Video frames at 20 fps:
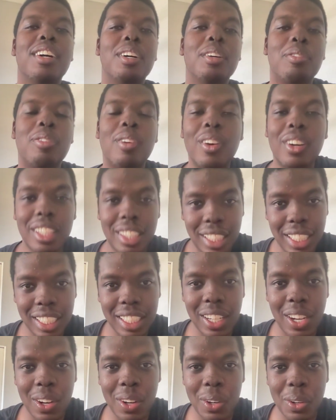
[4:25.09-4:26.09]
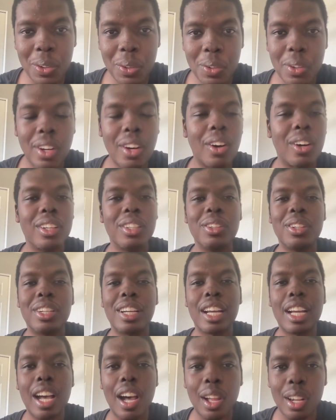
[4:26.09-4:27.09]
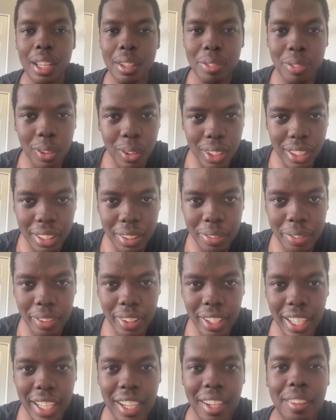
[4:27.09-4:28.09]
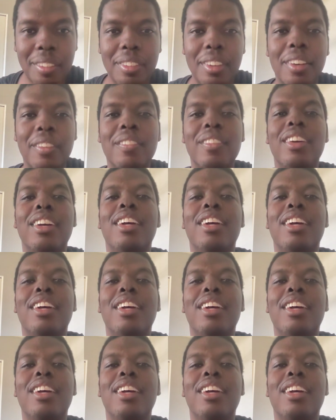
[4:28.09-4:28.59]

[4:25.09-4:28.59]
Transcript: Fourth and goal, or you can call it fourth and forever.